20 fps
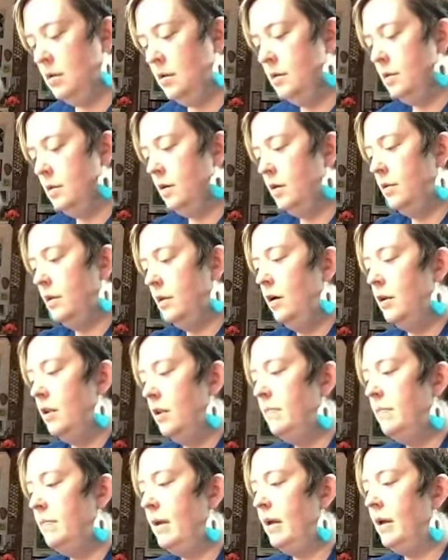So they
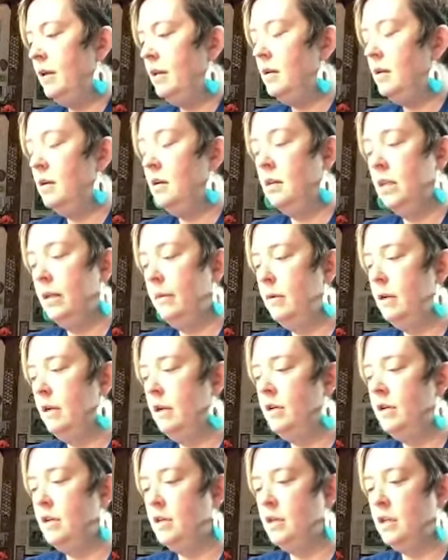only made a limited
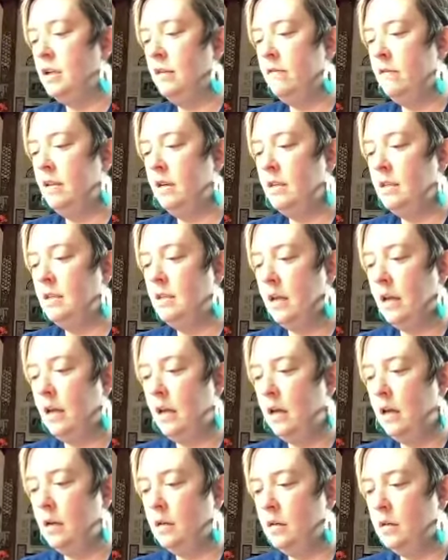edition of this,
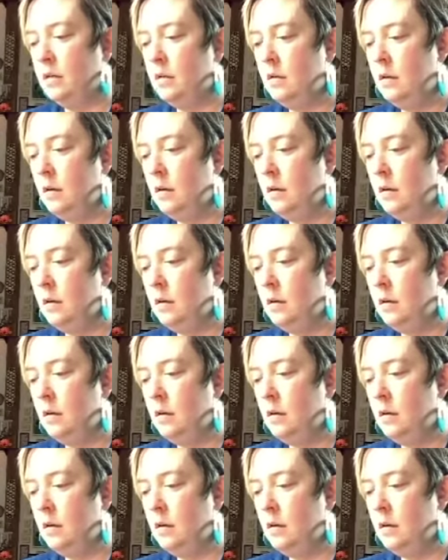and